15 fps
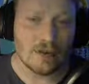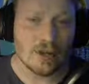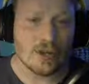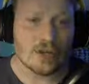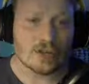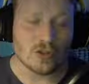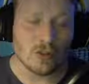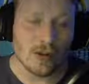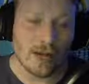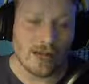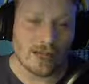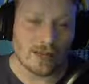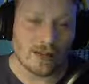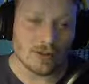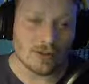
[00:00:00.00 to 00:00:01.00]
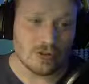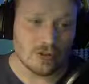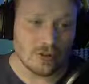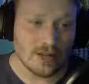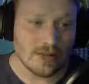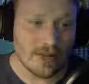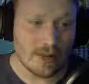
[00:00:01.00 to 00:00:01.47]
So a
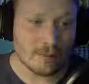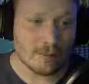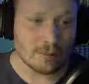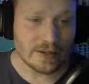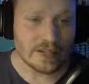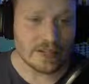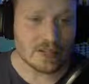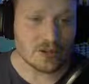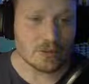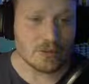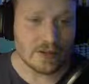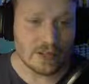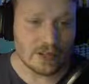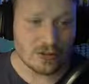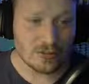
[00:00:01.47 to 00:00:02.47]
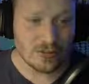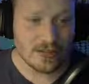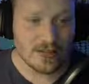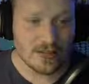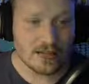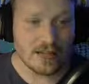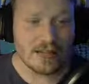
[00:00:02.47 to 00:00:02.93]
unit that brings something unique